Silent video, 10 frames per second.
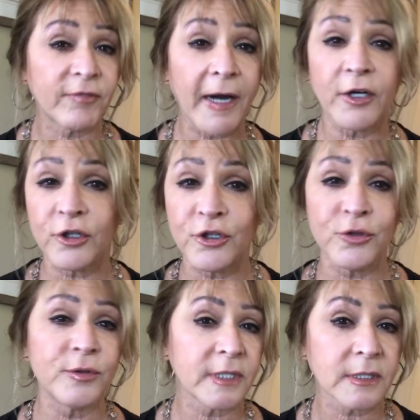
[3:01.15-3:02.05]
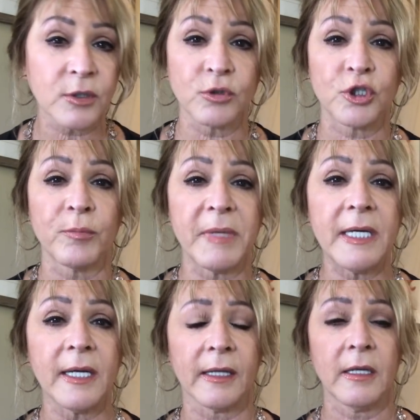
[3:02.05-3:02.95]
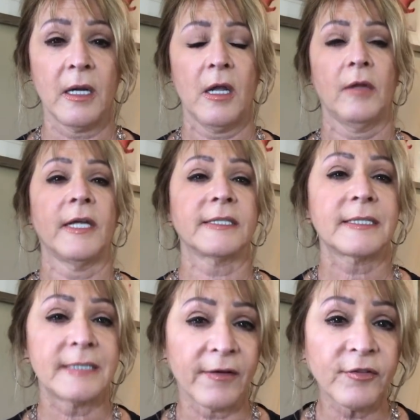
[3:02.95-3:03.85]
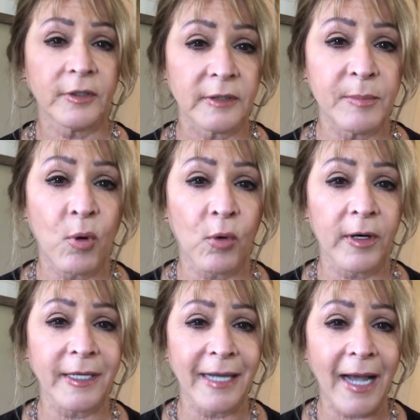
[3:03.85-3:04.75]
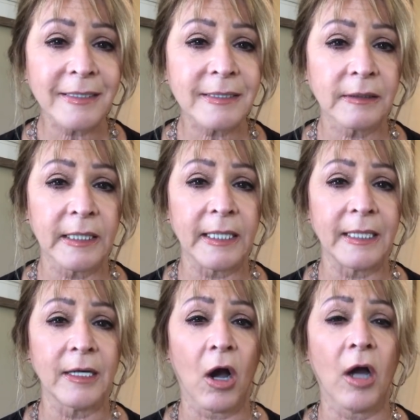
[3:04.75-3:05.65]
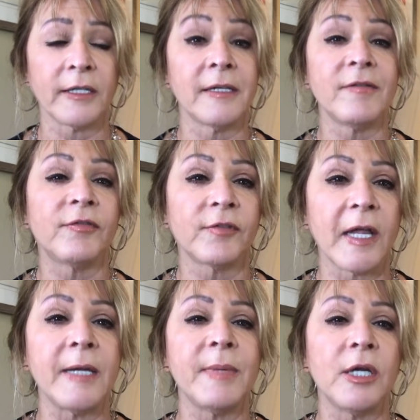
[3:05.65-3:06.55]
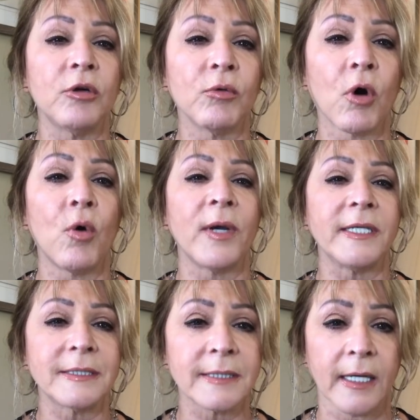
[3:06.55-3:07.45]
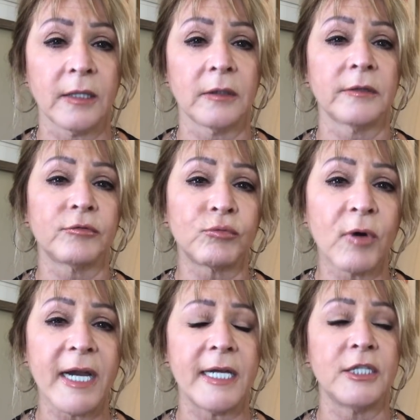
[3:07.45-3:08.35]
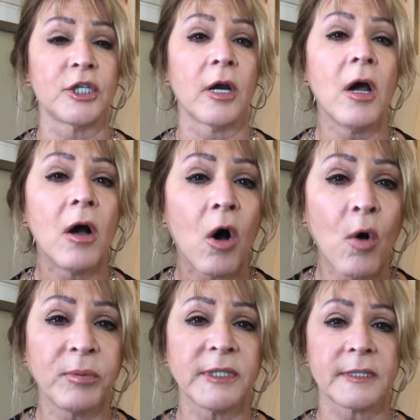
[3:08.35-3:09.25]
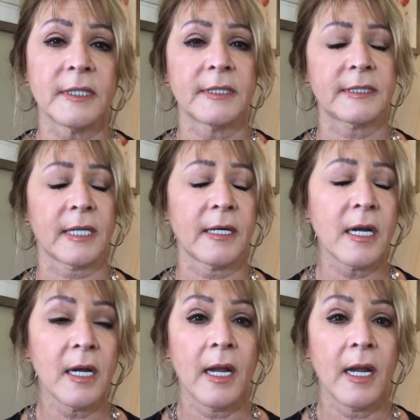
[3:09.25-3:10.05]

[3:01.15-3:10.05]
fire news and social media, that's definitely pouring gasoline on an inflaming, growing cycle of rage and hopelessness and,